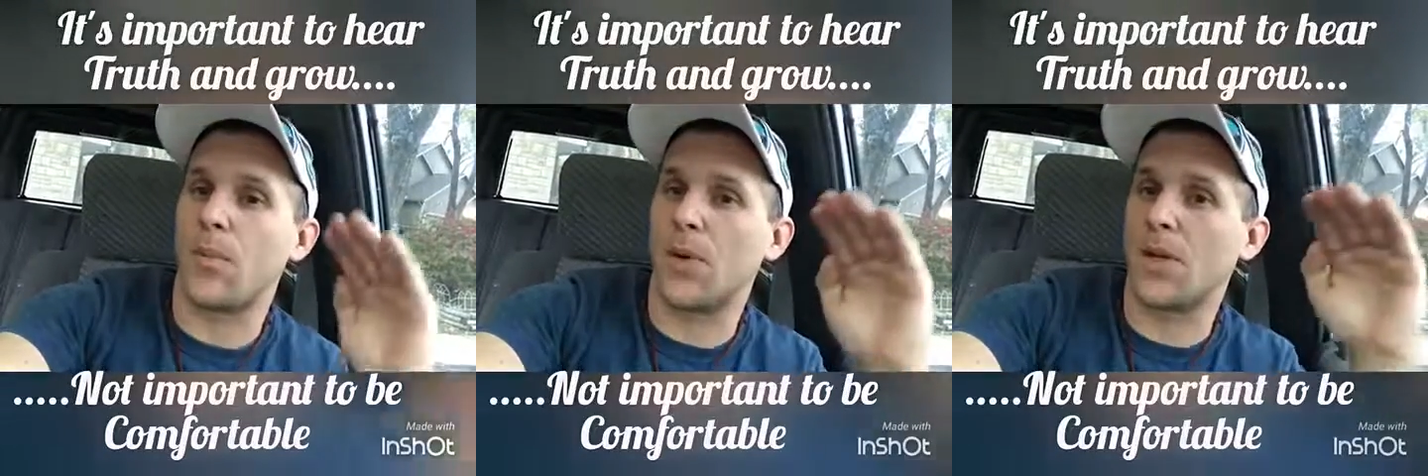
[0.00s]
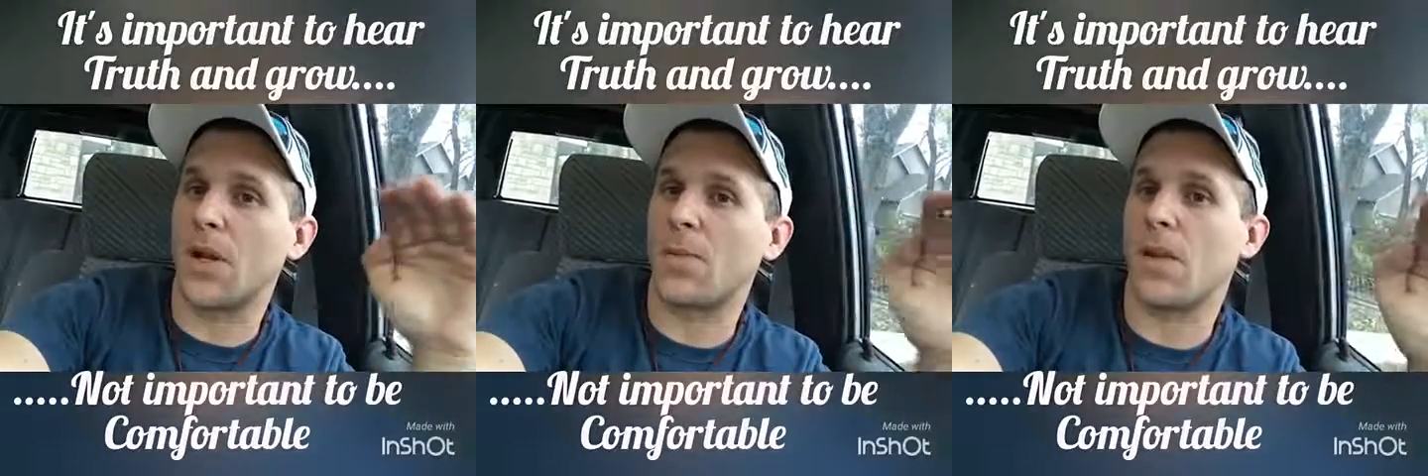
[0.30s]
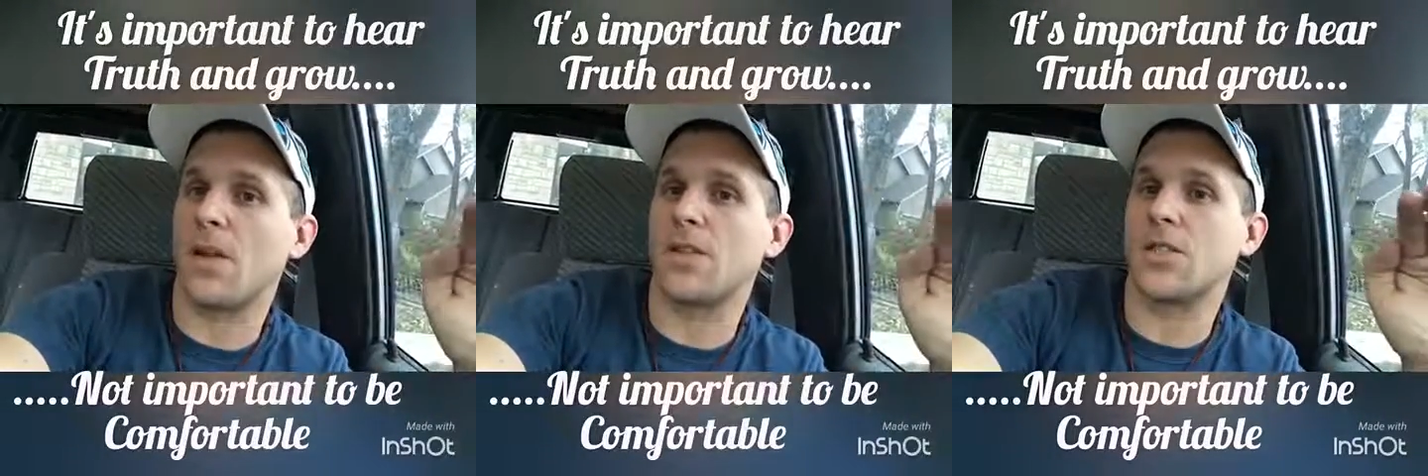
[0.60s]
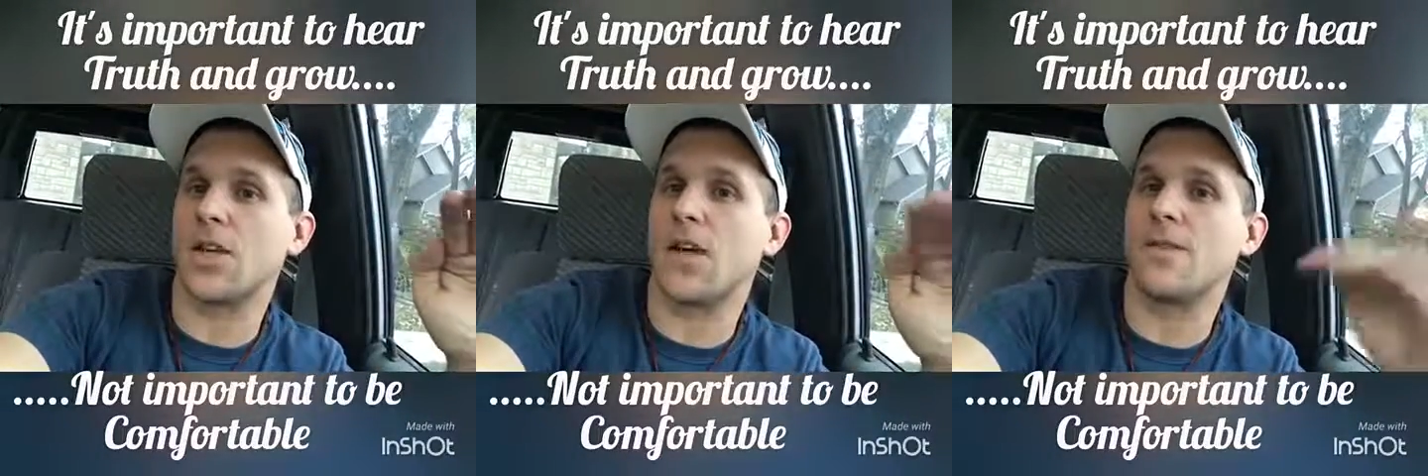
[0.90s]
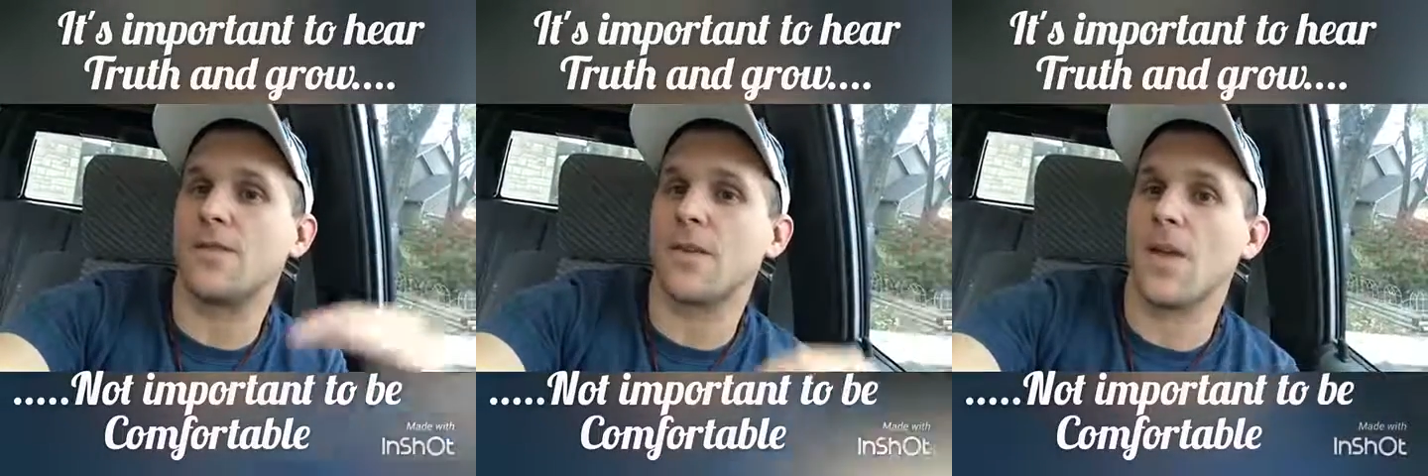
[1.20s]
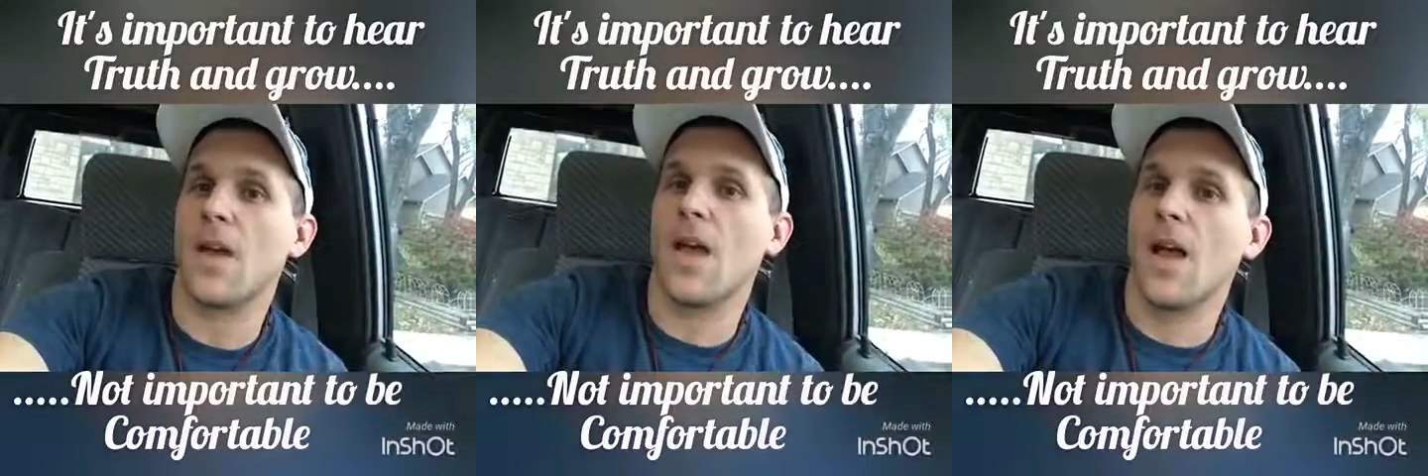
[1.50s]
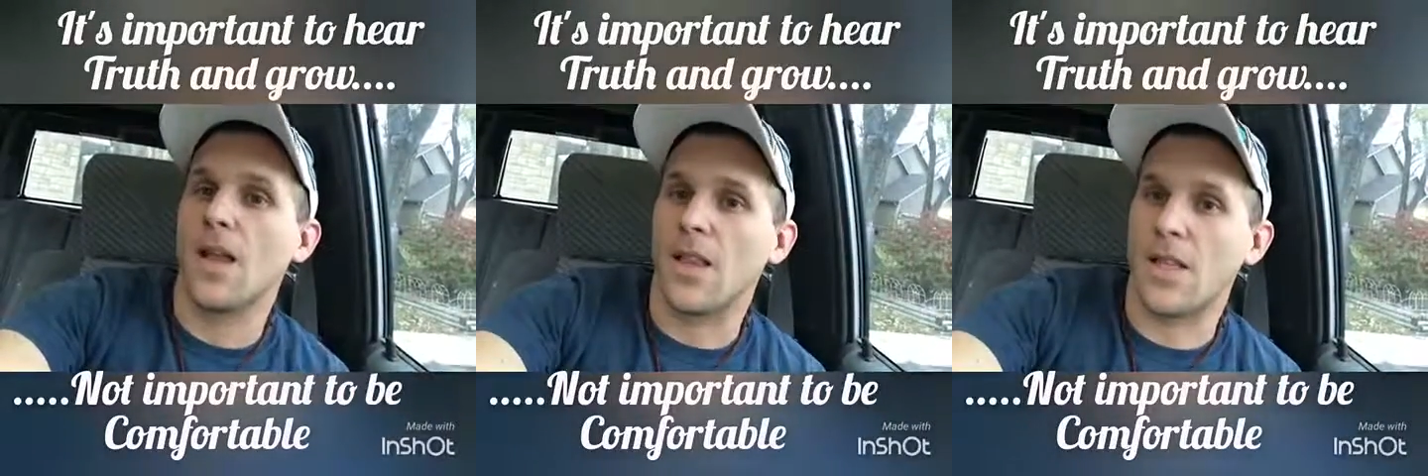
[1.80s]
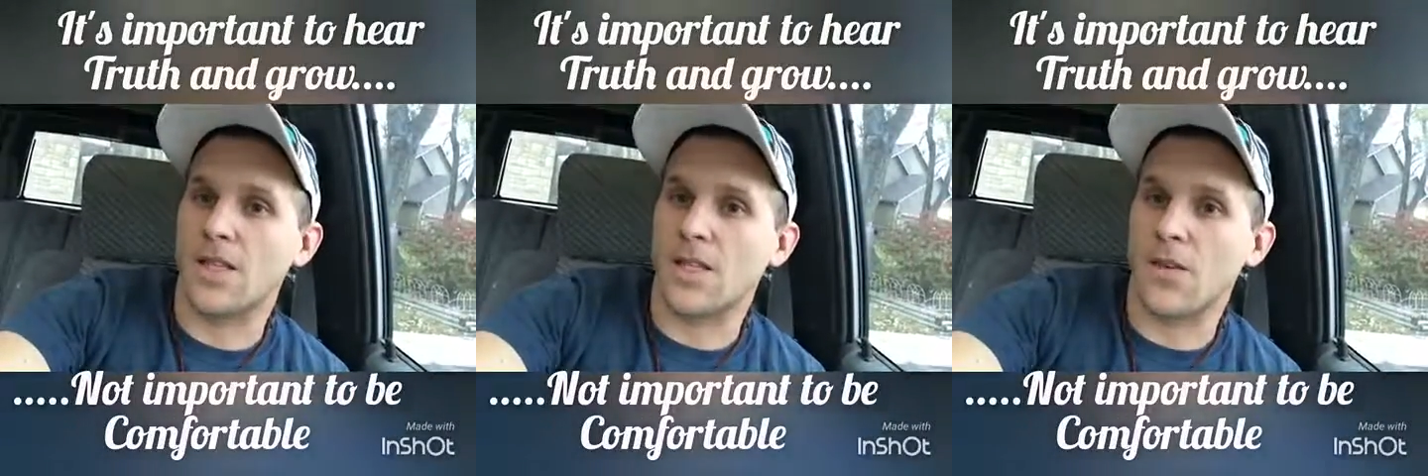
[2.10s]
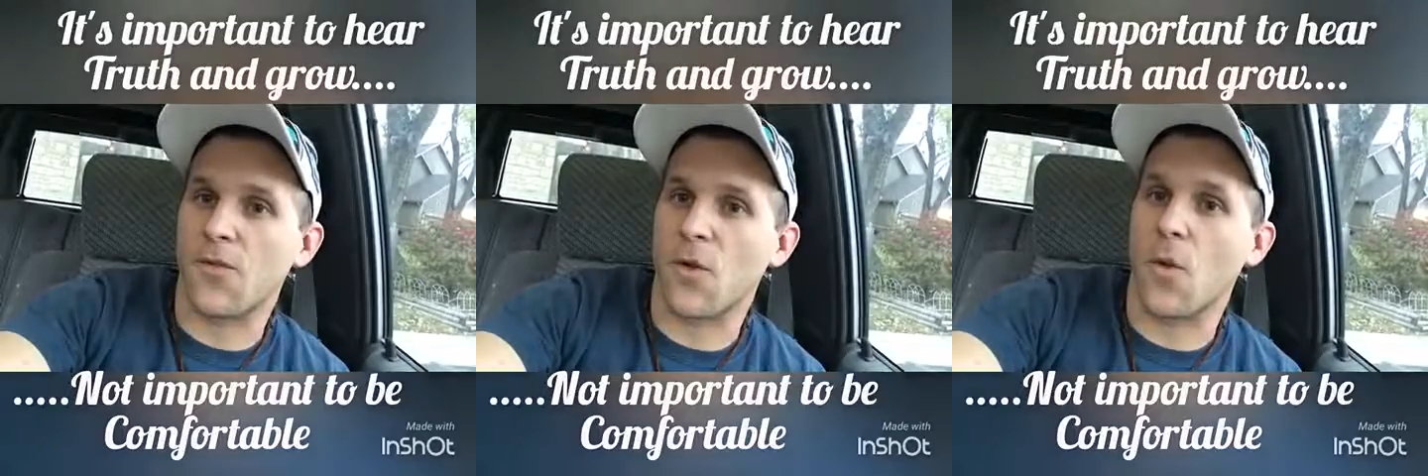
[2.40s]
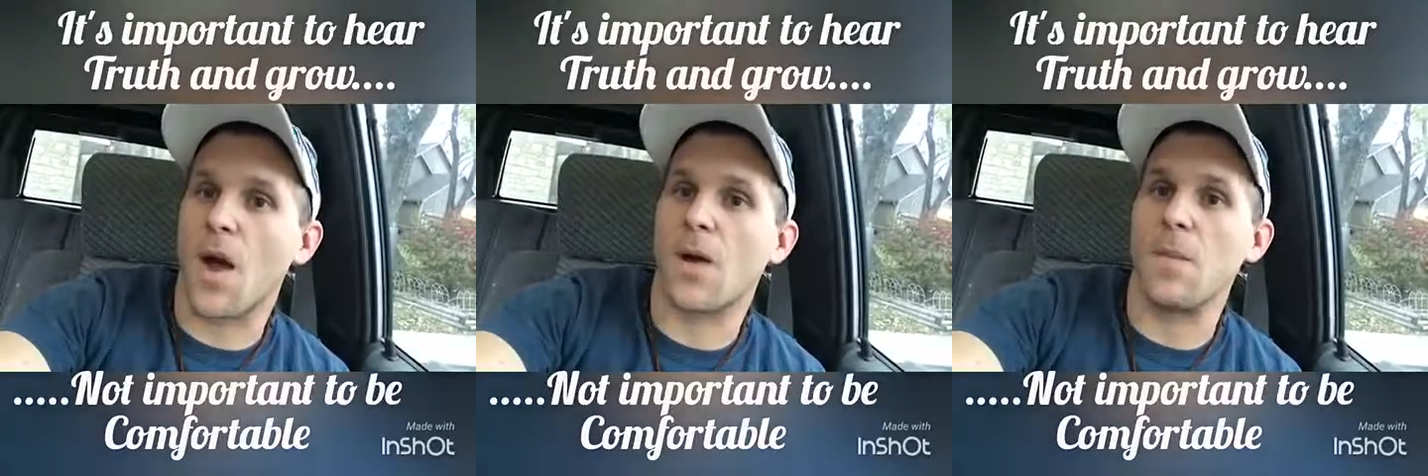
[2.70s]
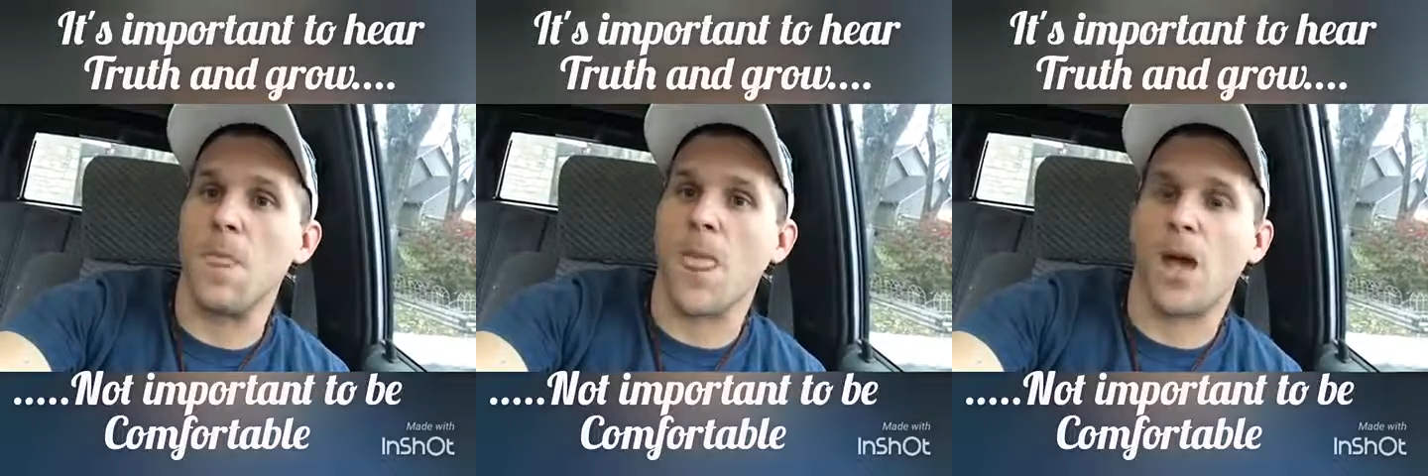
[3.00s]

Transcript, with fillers: put it up there on the shelf, let it sit for a while.